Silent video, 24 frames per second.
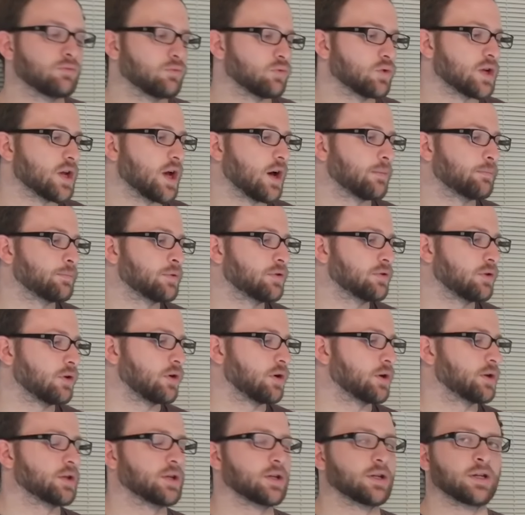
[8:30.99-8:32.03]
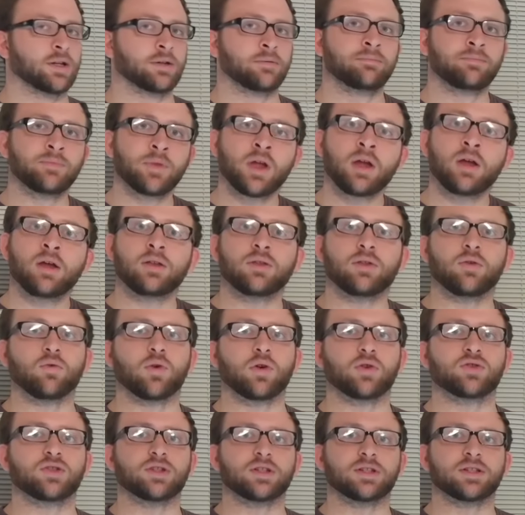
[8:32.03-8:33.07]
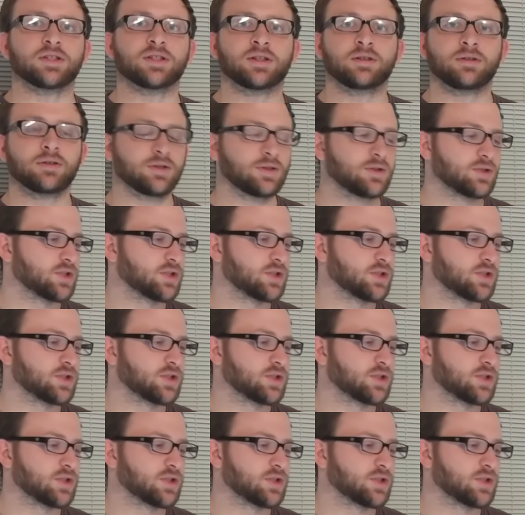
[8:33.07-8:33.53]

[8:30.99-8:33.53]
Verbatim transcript: re-up on the roaches.